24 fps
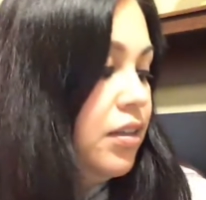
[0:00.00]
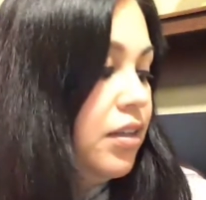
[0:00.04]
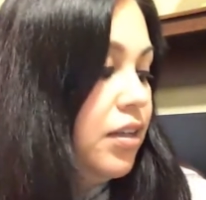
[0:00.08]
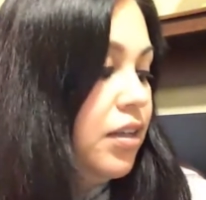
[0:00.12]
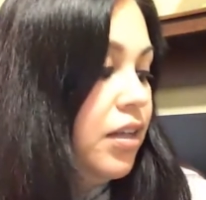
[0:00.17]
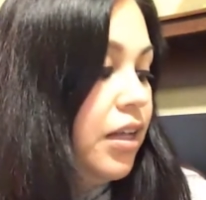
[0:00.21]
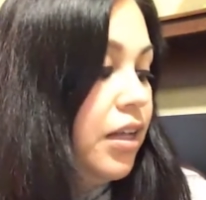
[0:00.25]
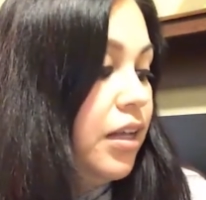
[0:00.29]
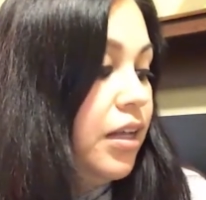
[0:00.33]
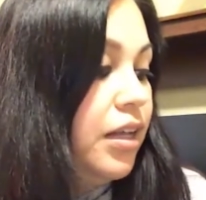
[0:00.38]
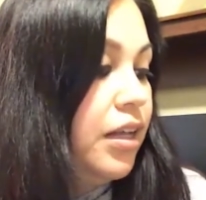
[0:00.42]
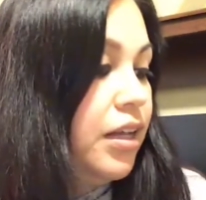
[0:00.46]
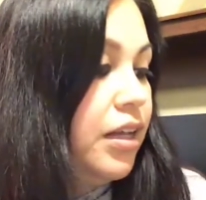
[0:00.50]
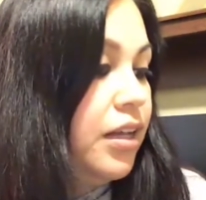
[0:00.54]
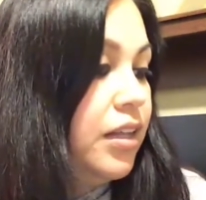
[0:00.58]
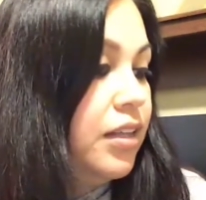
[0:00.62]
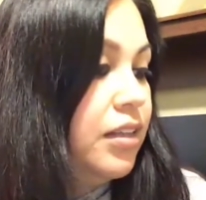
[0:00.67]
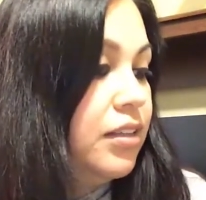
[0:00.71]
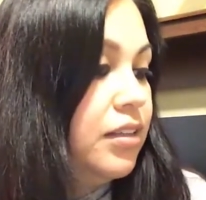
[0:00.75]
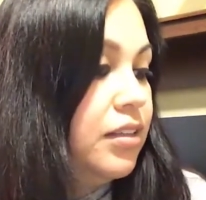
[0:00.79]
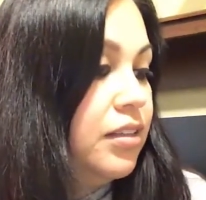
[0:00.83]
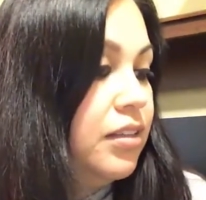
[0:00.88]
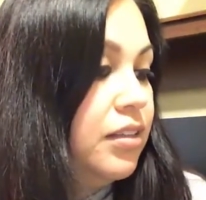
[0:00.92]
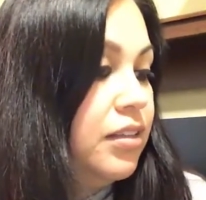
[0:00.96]

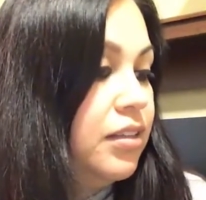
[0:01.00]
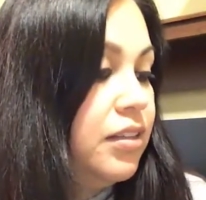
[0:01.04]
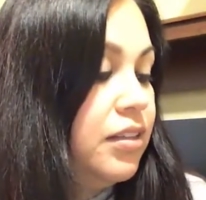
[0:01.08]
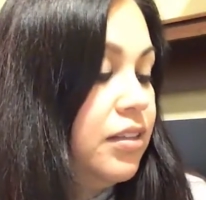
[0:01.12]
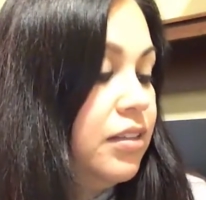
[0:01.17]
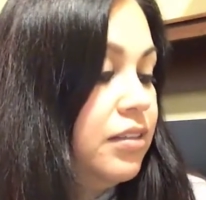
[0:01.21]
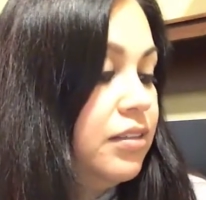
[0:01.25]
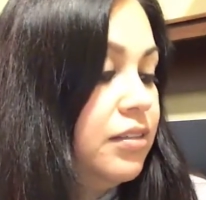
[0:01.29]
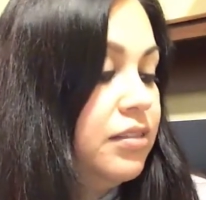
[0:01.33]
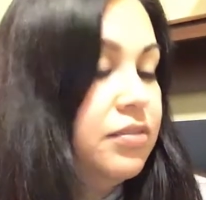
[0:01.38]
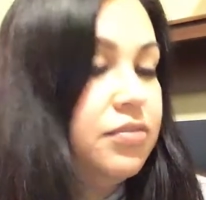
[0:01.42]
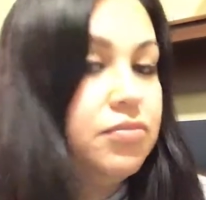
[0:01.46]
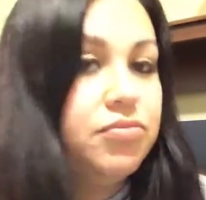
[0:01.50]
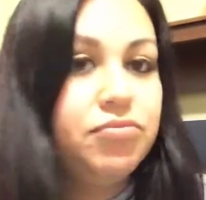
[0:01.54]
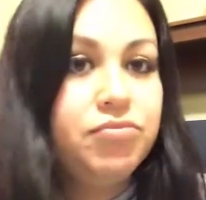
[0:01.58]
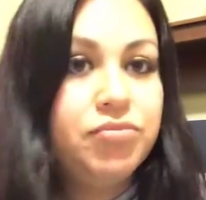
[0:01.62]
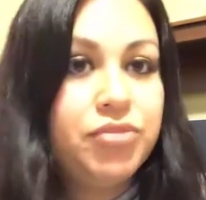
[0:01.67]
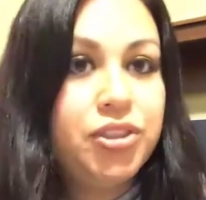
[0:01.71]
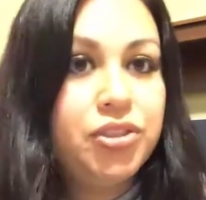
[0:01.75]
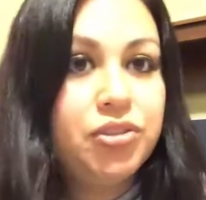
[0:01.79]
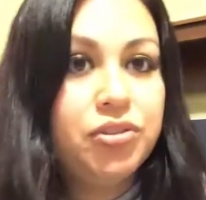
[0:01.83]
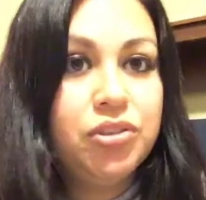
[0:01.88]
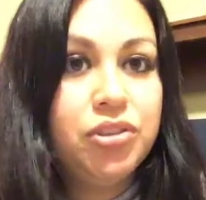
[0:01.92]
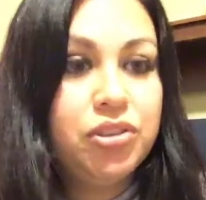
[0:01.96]
and
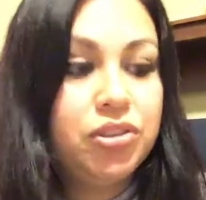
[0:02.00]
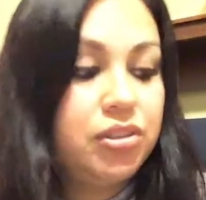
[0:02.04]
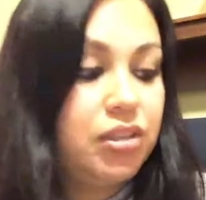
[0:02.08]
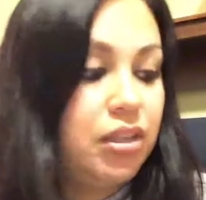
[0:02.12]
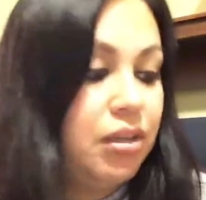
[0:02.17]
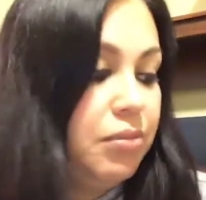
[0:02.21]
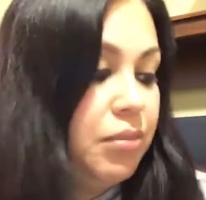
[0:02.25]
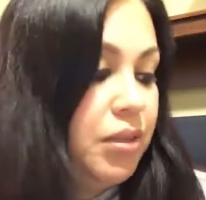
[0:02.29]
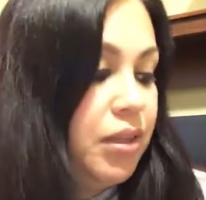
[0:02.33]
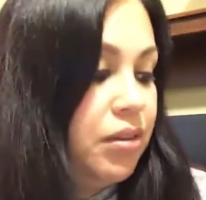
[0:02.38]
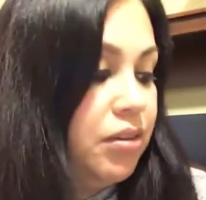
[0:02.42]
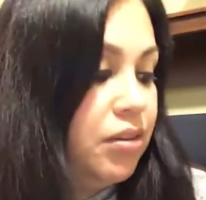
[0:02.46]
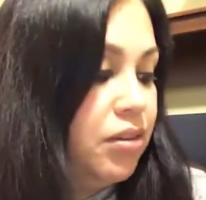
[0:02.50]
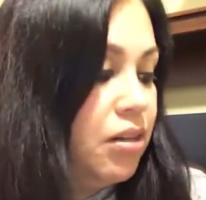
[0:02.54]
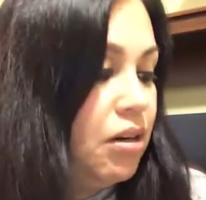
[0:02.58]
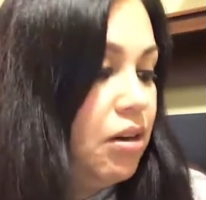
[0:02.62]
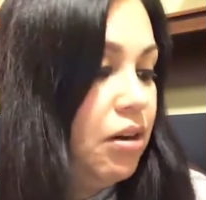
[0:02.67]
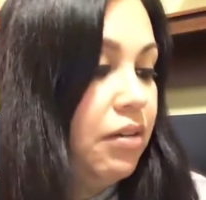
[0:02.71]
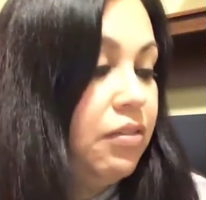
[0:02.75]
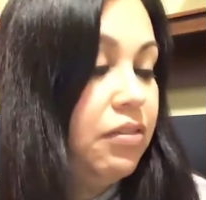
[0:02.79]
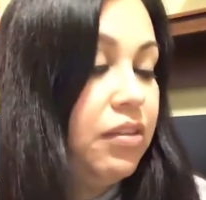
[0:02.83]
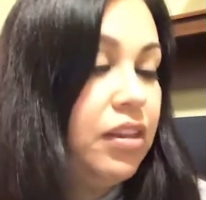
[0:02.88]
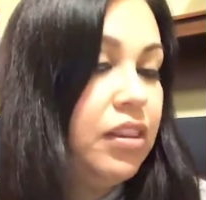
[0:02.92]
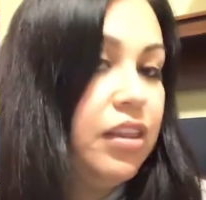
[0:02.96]
she'll just come and
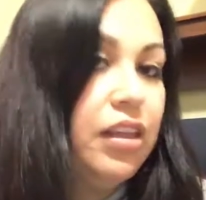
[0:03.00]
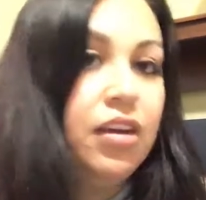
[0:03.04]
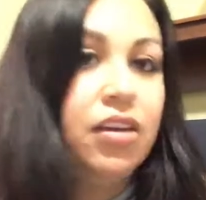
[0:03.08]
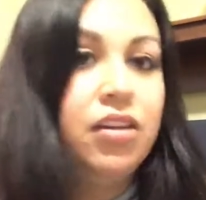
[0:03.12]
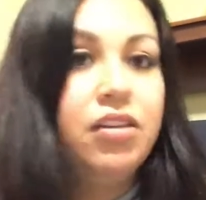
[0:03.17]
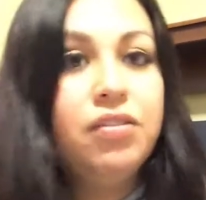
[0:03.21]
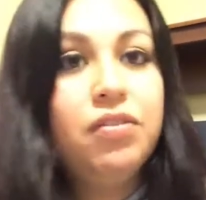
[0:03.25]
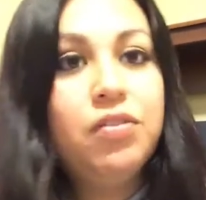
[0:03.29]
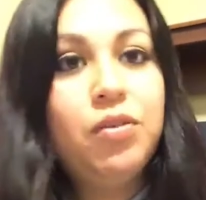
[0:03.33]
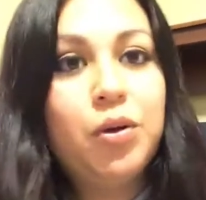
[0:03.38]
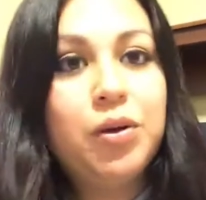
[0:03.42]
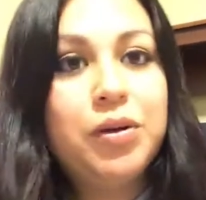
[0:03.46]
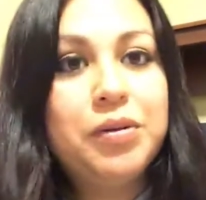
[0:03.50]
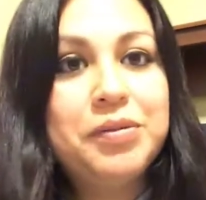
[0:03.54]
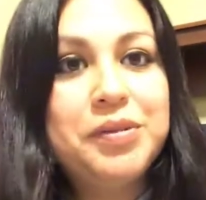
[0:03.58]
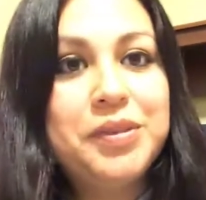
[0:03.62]
throw everything on the floor.